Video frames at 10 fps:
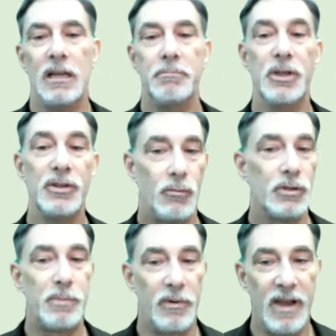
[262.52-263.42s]
Music
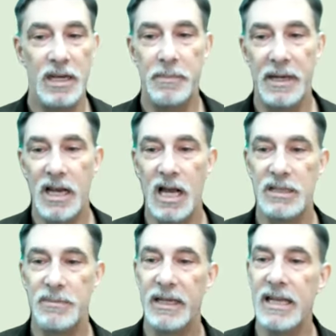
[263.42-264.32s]
was provided by
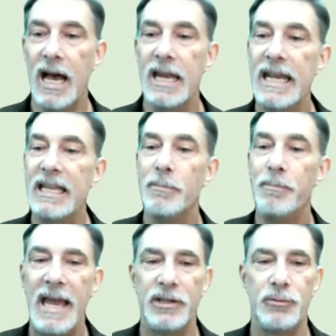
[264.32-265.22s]
Cosmic Knot, and the
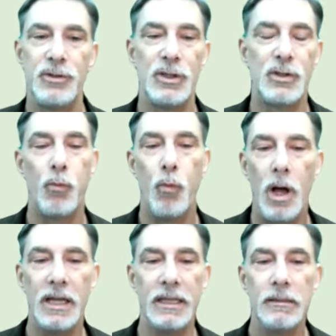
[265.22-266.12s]
Bash was just
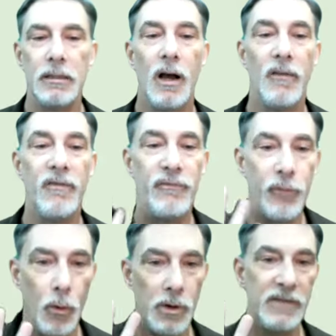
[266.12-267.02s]
one of
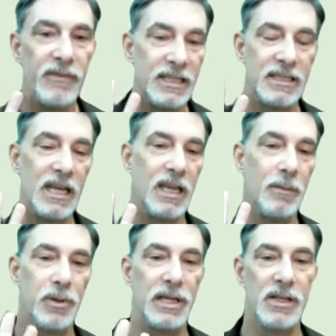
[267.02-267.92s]
four events
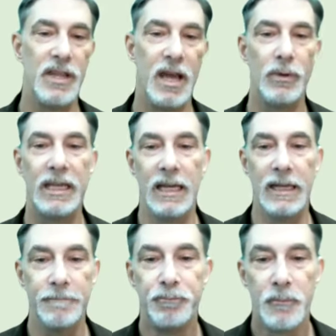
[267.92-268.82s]
taking place on that
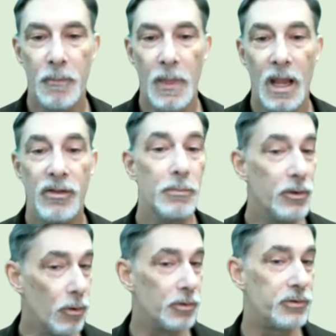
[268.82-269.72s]
weekend. The
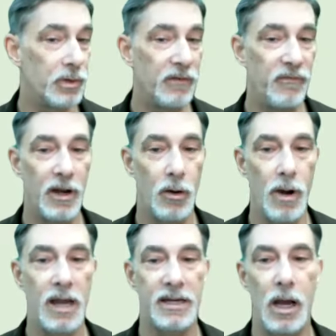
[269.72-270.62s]
Monroe Street Fair
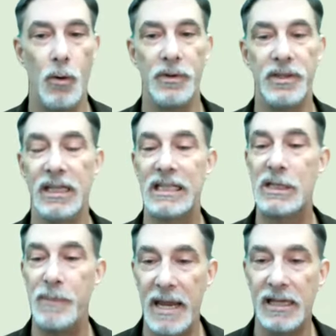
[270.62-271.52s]
rocked out with an
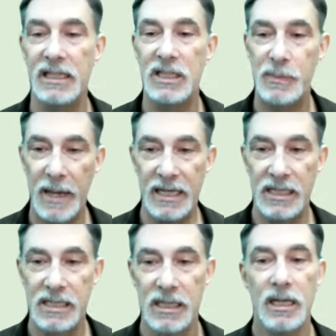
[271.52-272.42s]
expanded
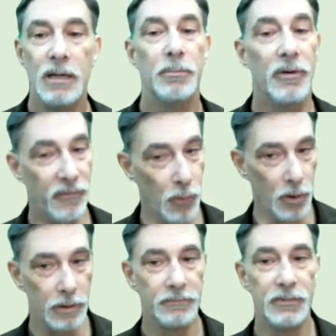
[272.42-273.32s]
space
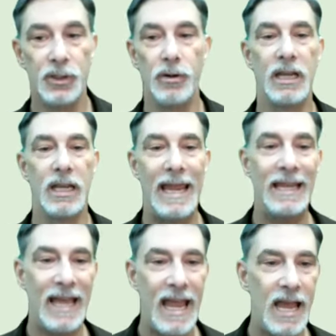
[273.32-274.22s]
before, during,
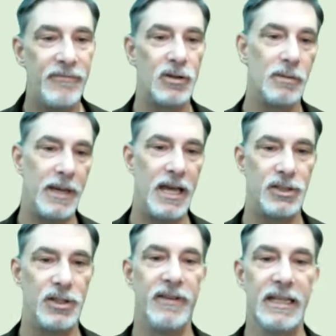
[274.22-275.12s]
and after the
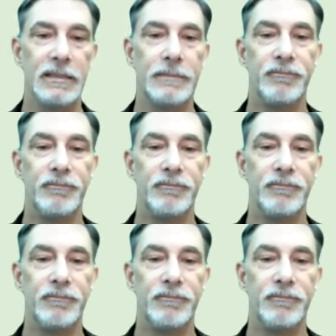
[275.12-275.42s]
Bash event.